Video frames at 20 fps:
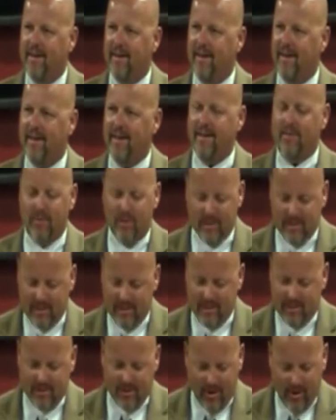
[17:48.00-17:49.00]
He was a
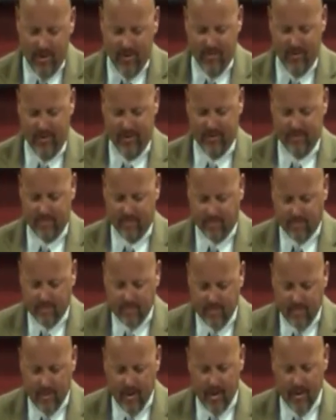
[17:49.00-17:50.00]
servant
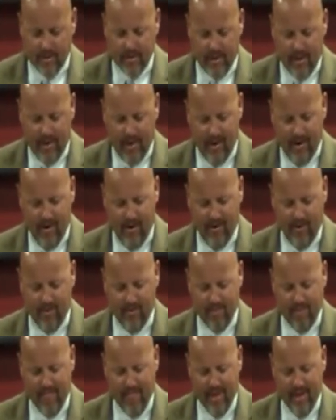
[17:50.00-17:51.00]
to
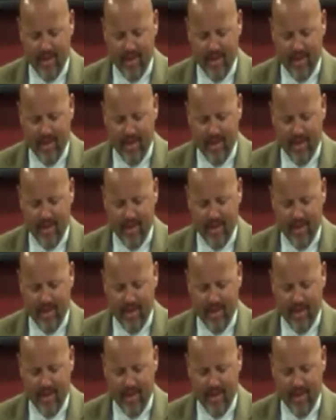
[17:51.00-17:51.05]
all.